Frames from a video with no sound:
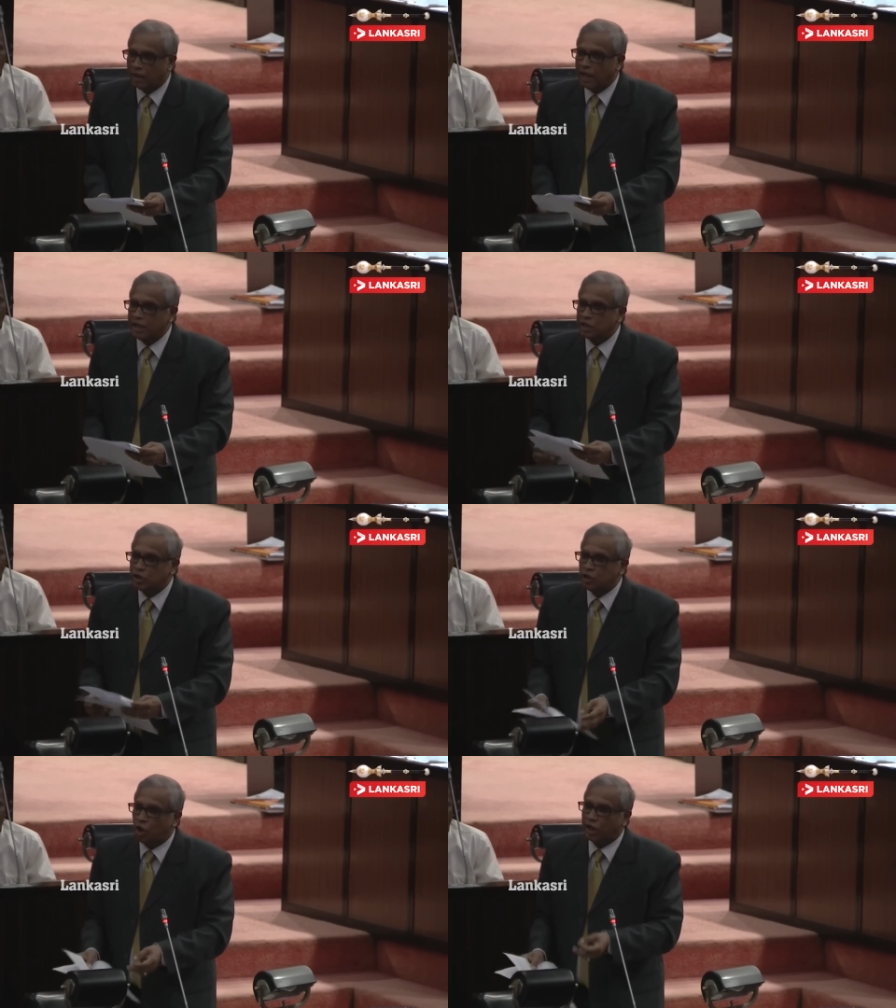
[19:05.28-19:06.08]
There is
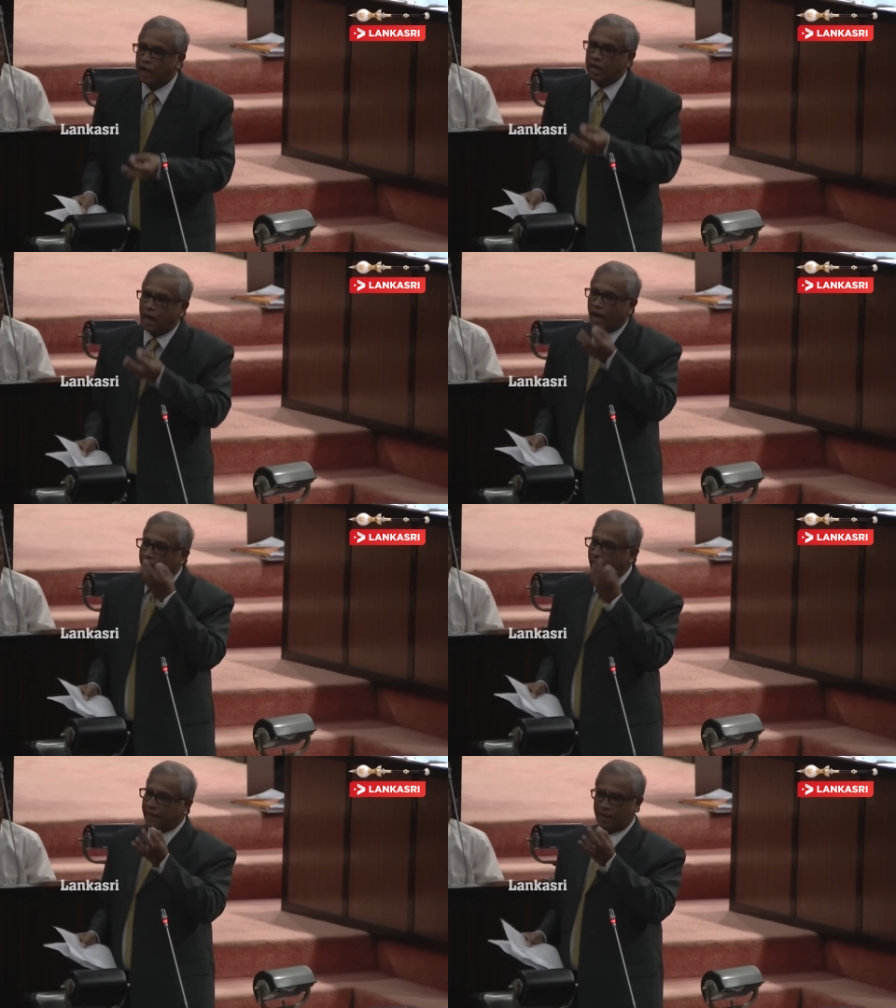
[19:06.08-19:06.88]
not an
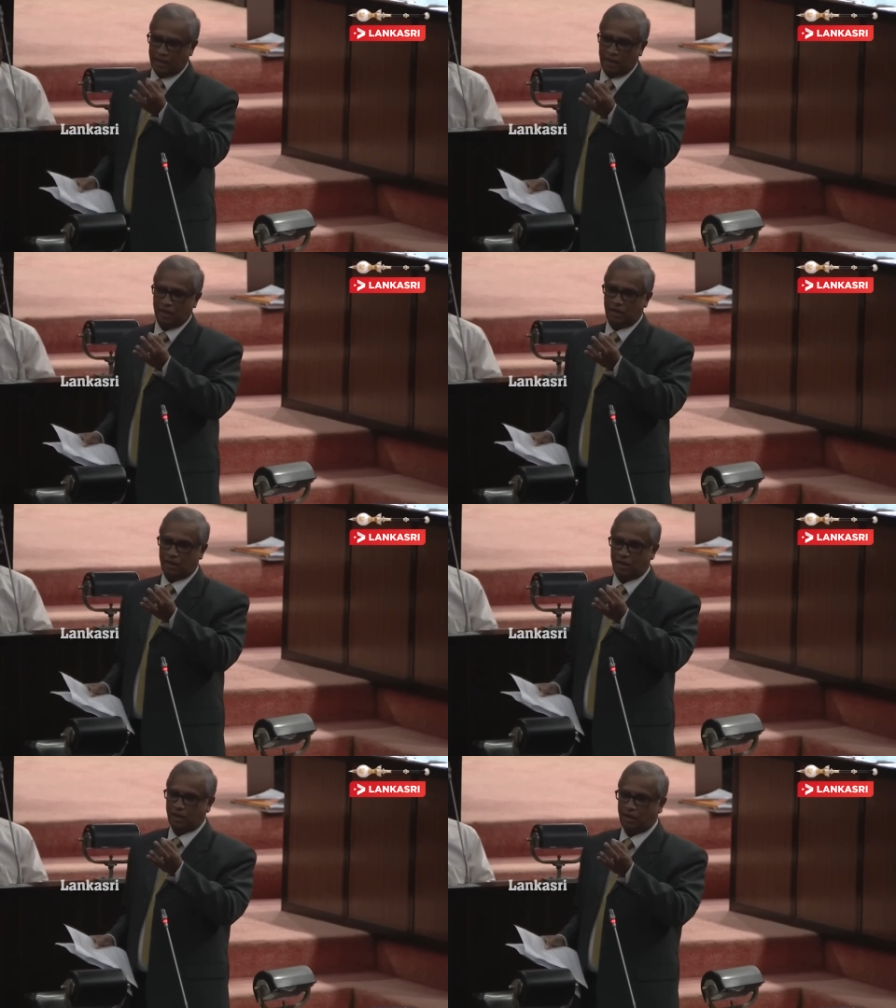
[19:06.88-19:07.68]
iota
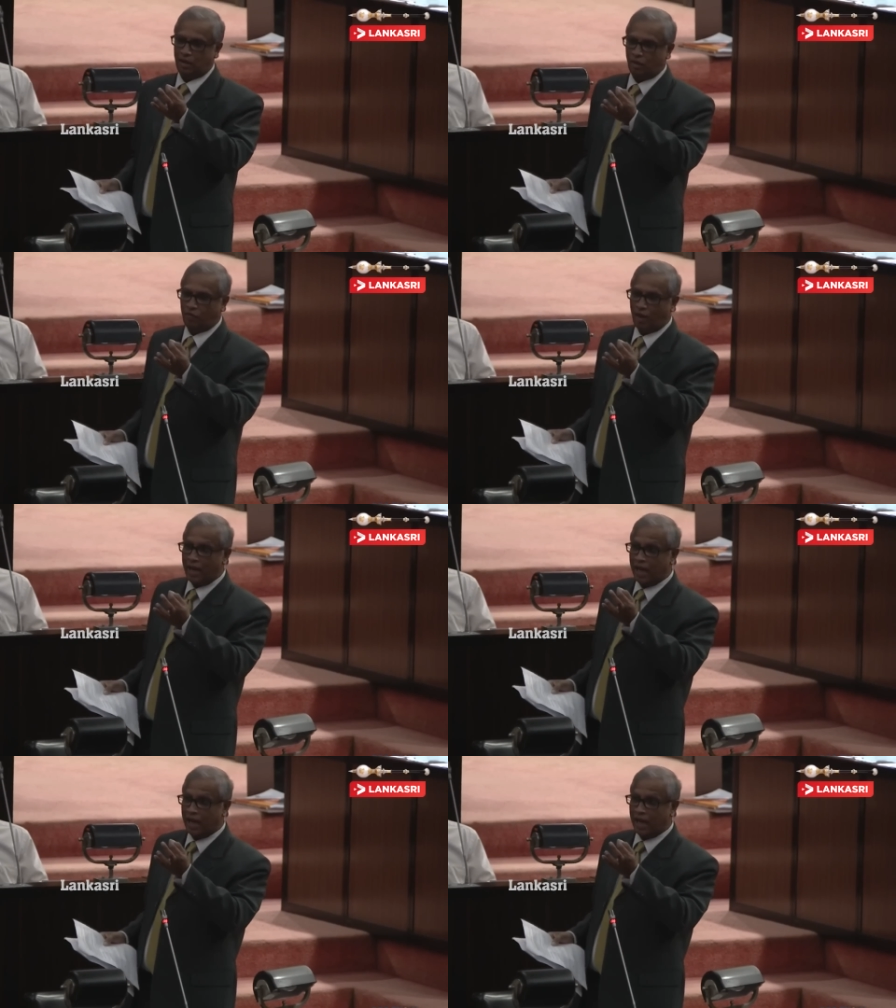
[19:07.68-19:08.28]
of it. I